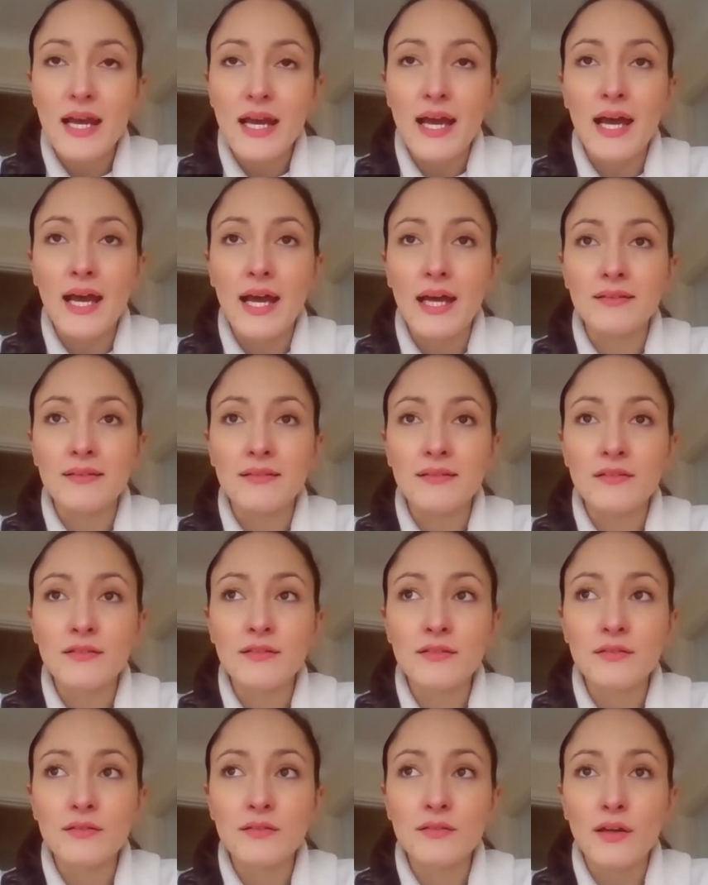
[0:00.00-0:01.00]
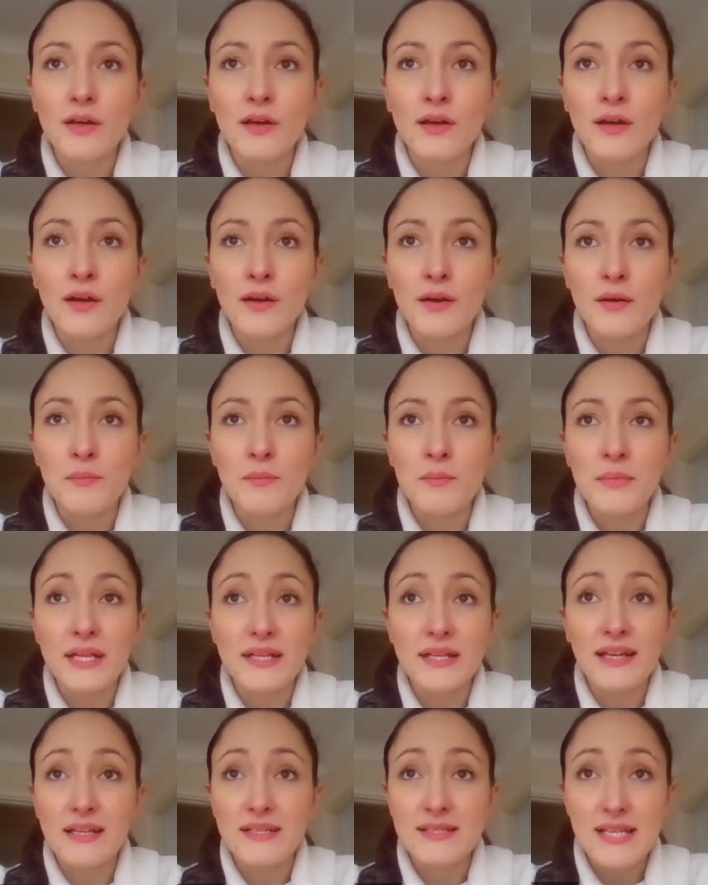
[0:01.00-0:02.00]
and um,
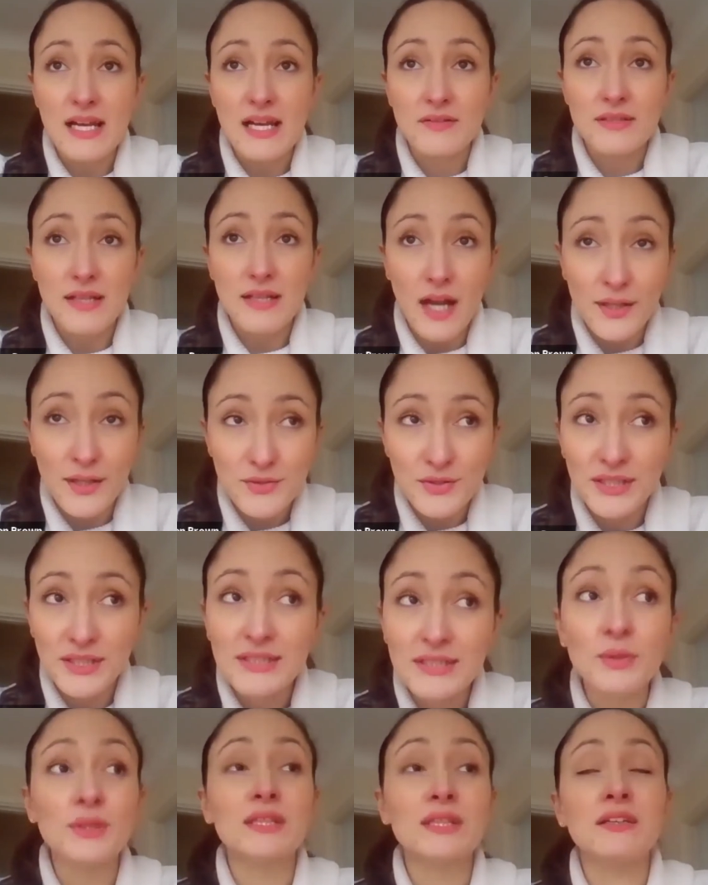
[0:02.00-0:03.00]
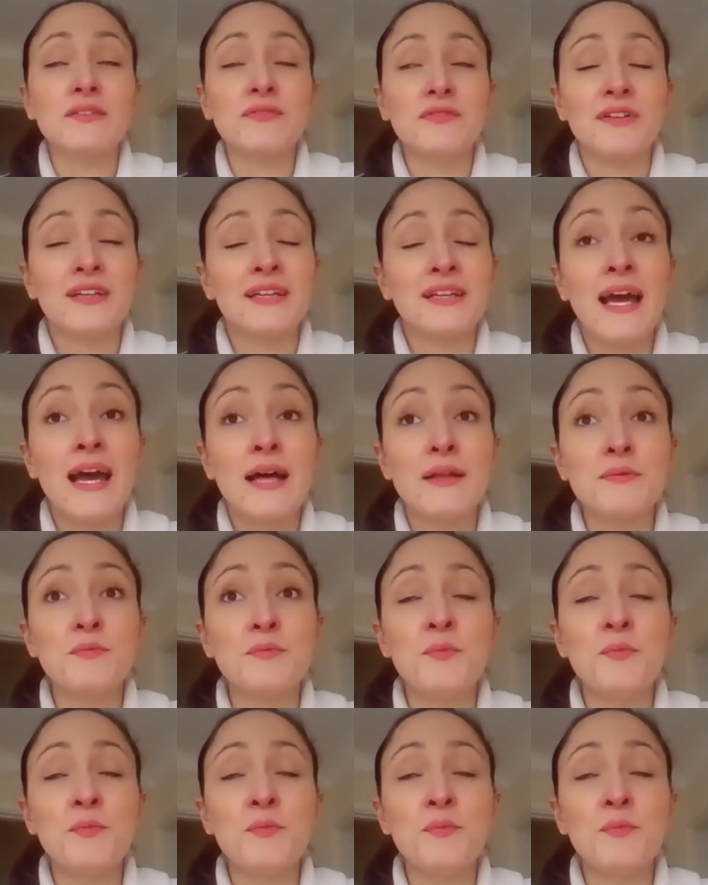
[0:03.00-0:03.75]
it can sound counterintuitive again,